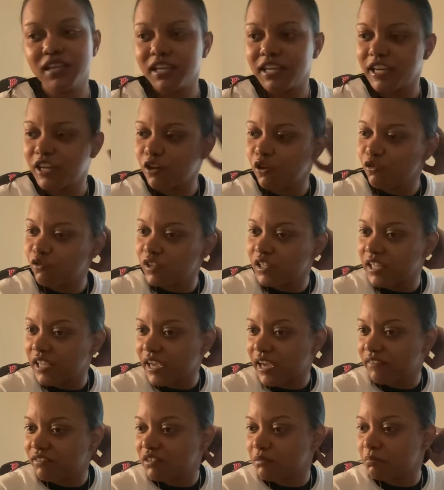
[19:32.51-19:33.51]
It don't really
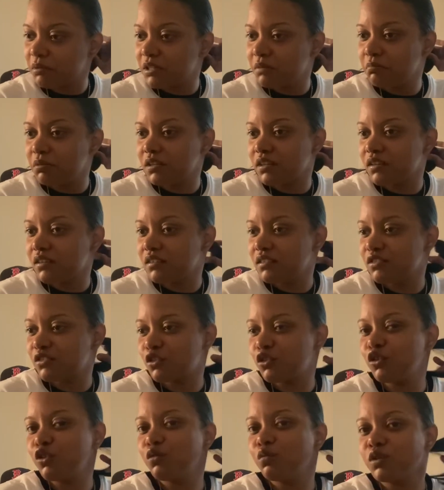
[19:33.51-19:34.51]
have to be because,
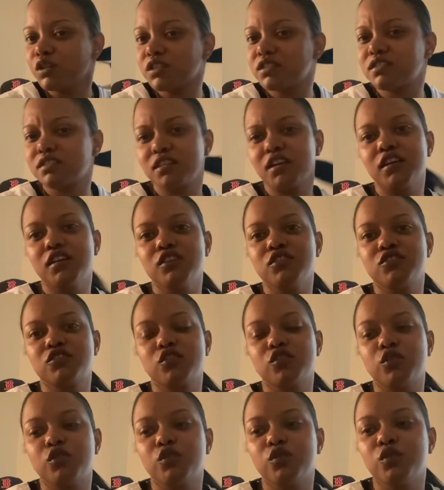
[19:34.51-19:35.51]
oh, we're studs,
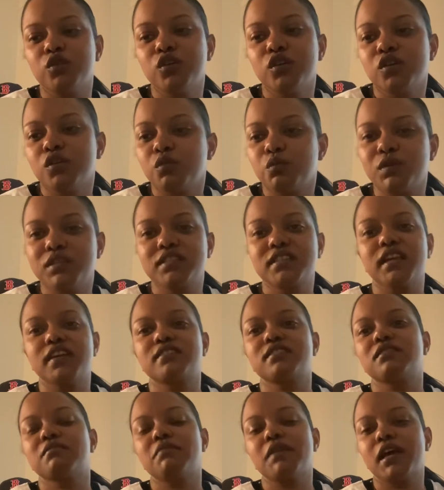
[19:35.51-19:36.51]
so we're
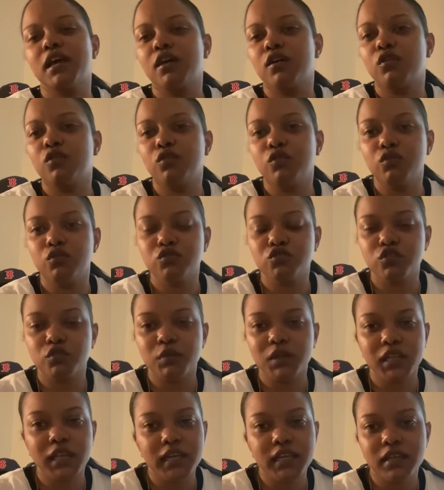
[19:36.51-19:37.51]
texting mad hoes, or we're
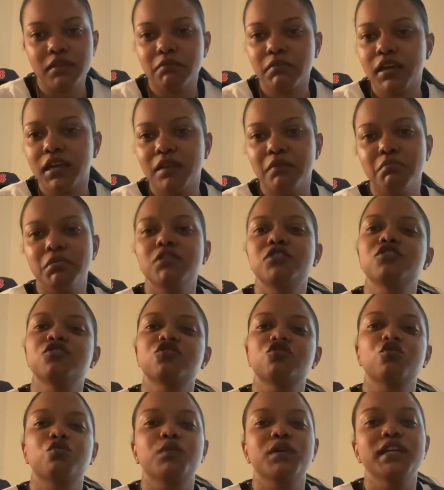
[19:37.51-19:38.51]
liking mad bitches,
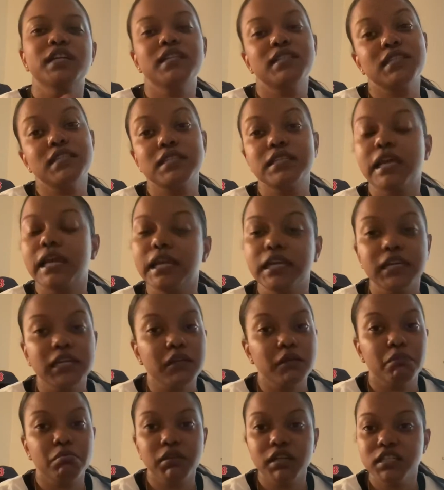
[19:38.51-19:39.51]
or we're
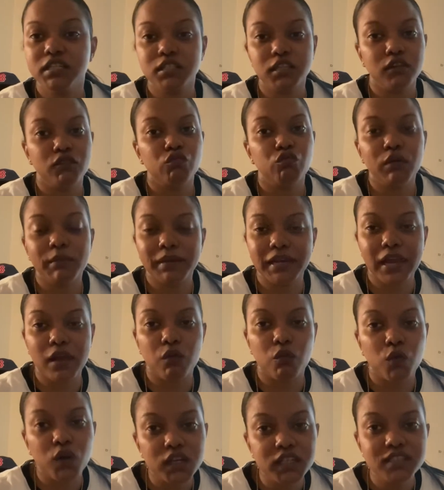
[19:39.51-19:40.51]
entertaining plenty of women at
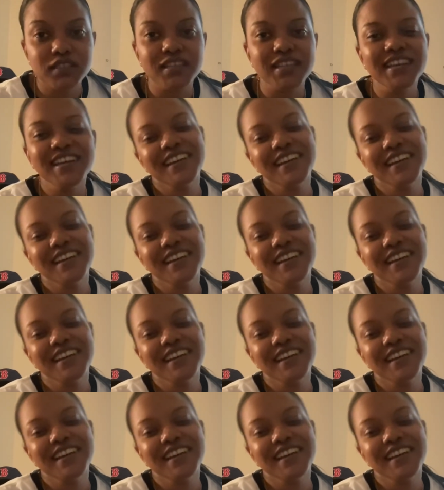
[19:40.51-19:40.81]
once.